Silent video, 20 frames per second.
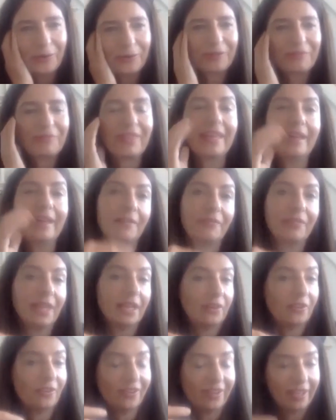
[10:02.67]
or if they're
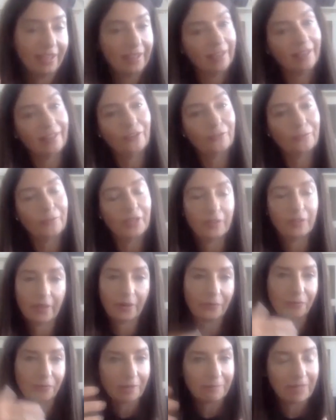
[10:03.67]
not getting along well,
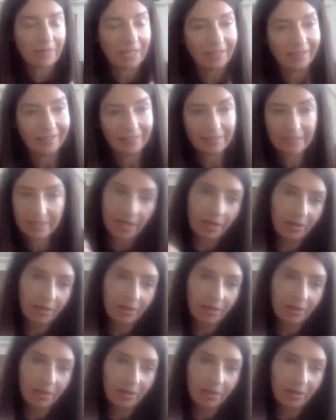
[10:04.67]
they'll ring me and say,